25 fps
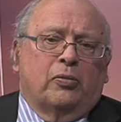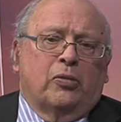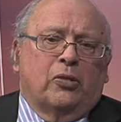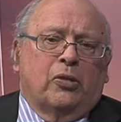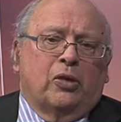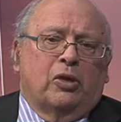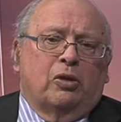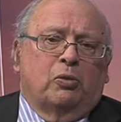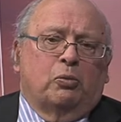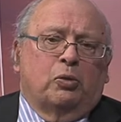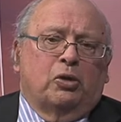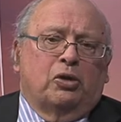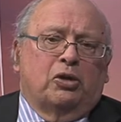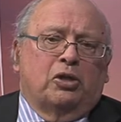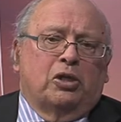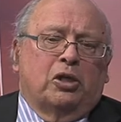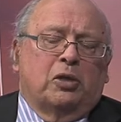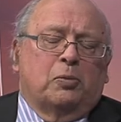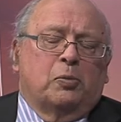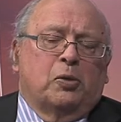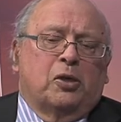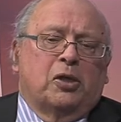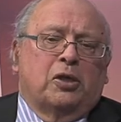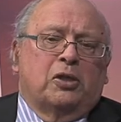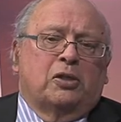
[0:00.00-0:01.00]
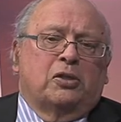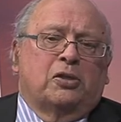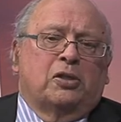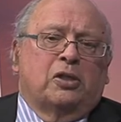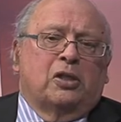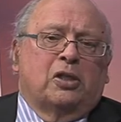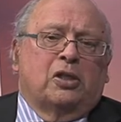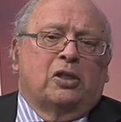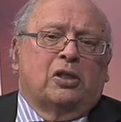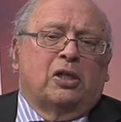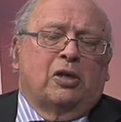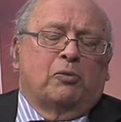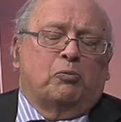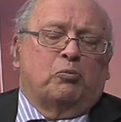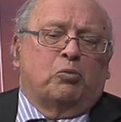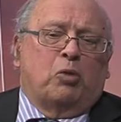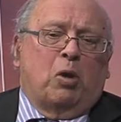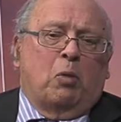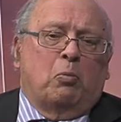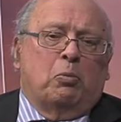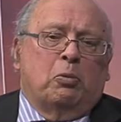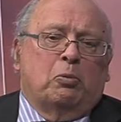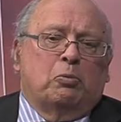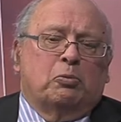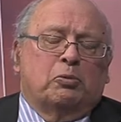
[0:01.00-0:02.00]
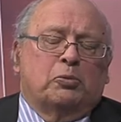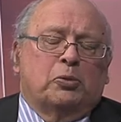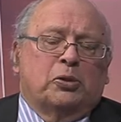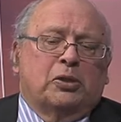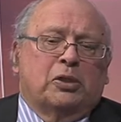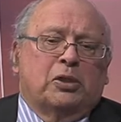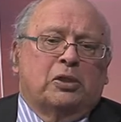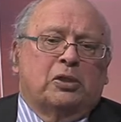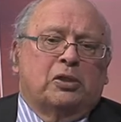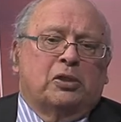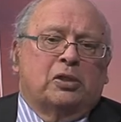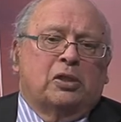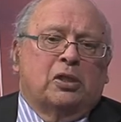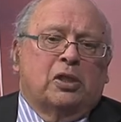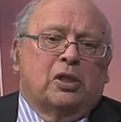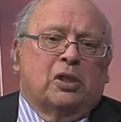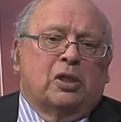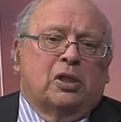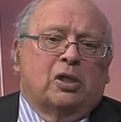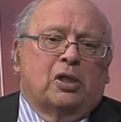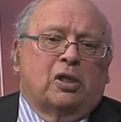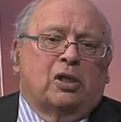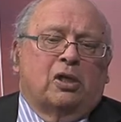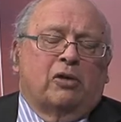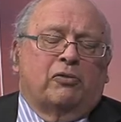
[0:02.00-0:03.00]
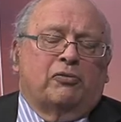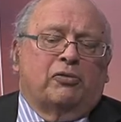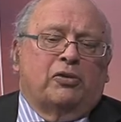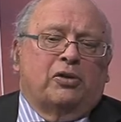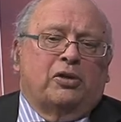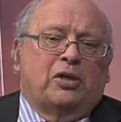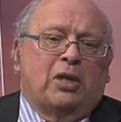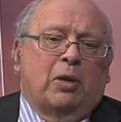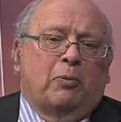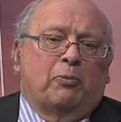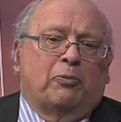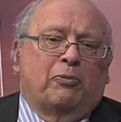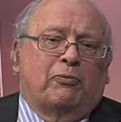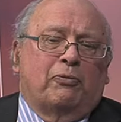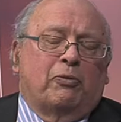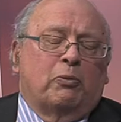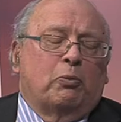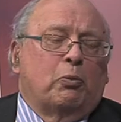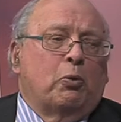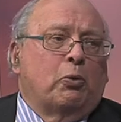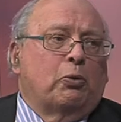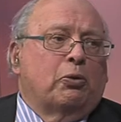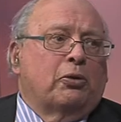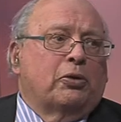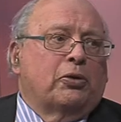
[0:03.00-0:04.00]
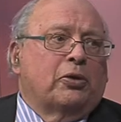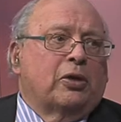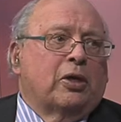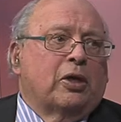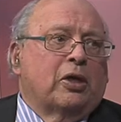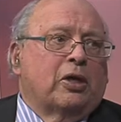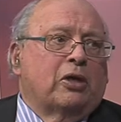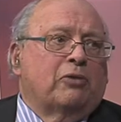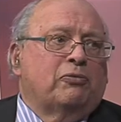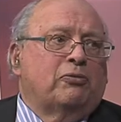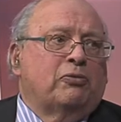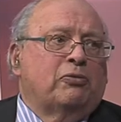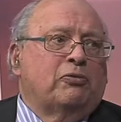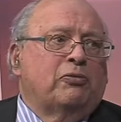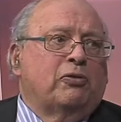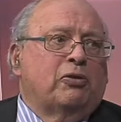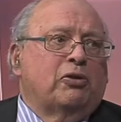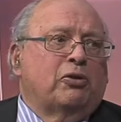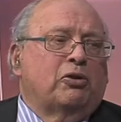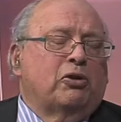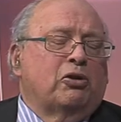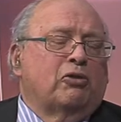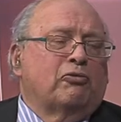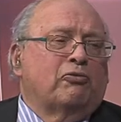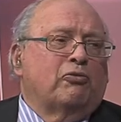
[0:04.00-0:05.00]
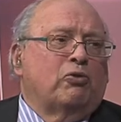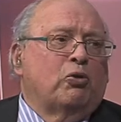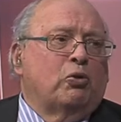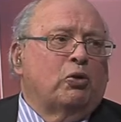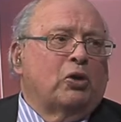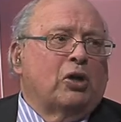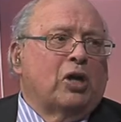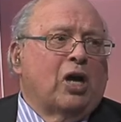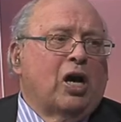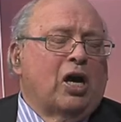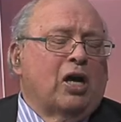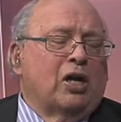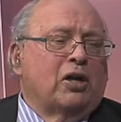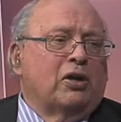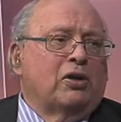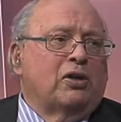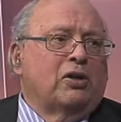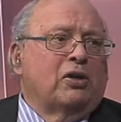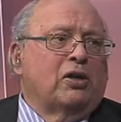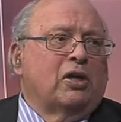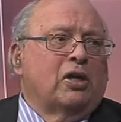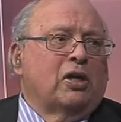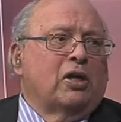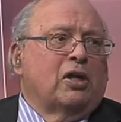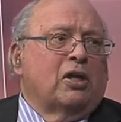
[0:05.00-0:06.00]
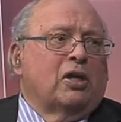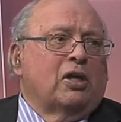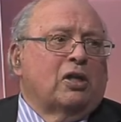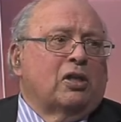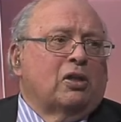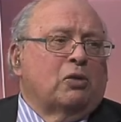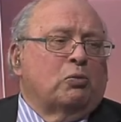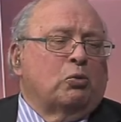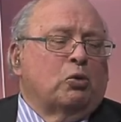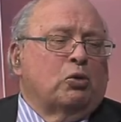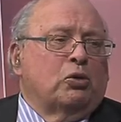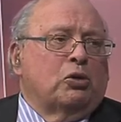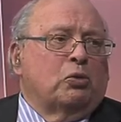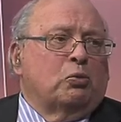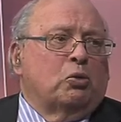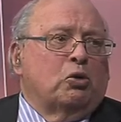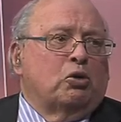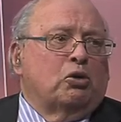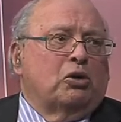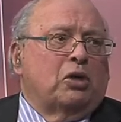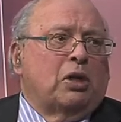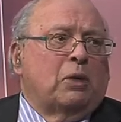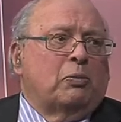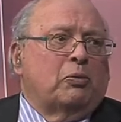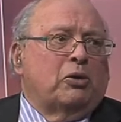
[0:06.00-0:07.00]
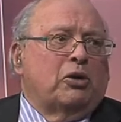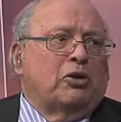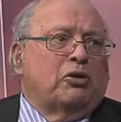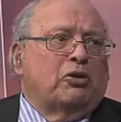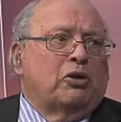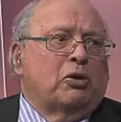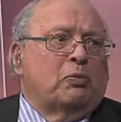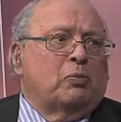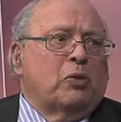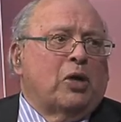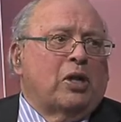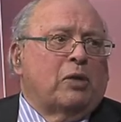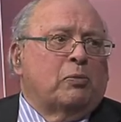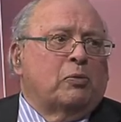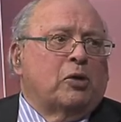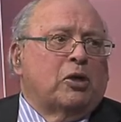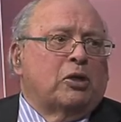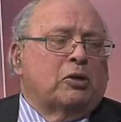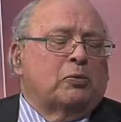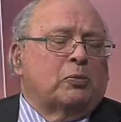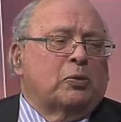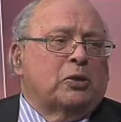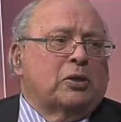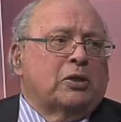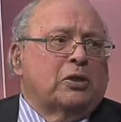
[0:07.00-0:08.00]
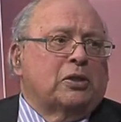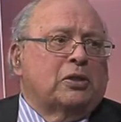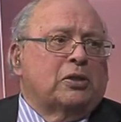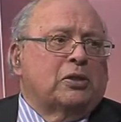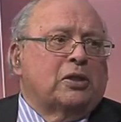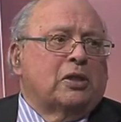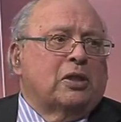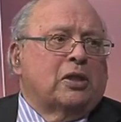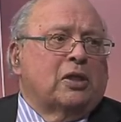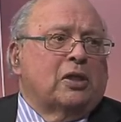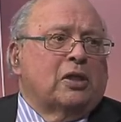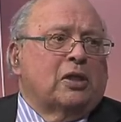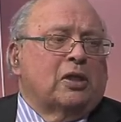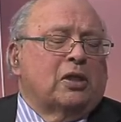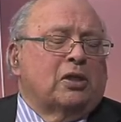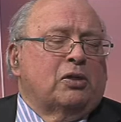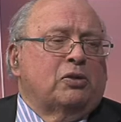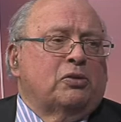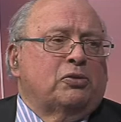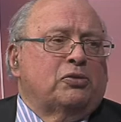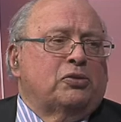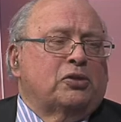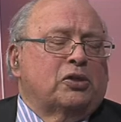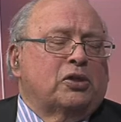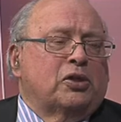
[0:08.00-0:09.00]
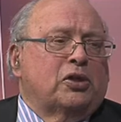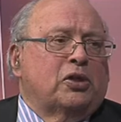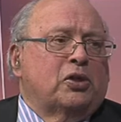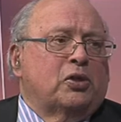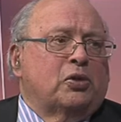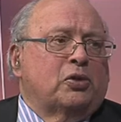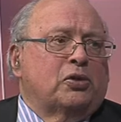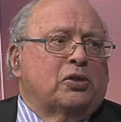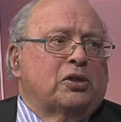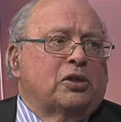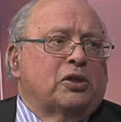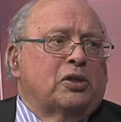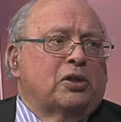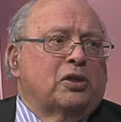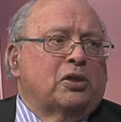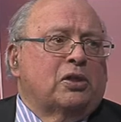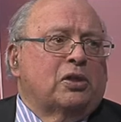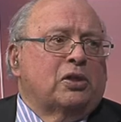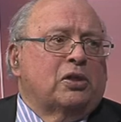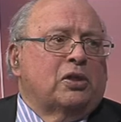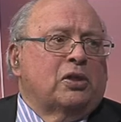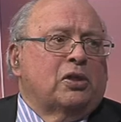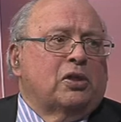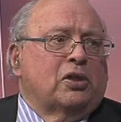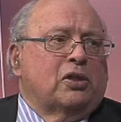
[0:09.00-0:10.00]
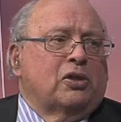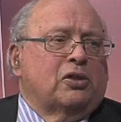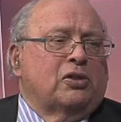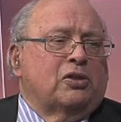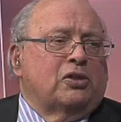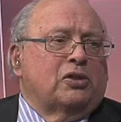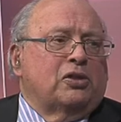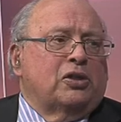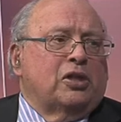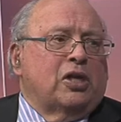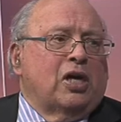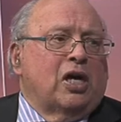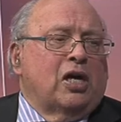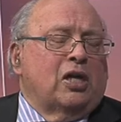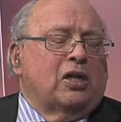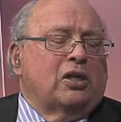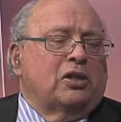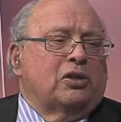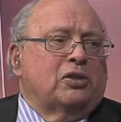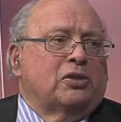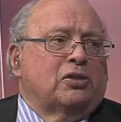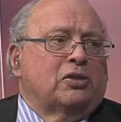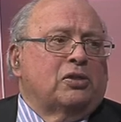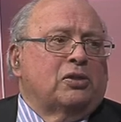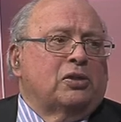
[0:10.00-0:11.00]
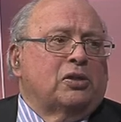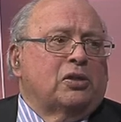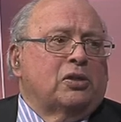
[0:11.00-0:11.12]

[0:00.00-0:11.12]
wind turbines, they have problems because of the depth of the water there. If you've got it on a floating island, the water depth does not matter much because you secure the island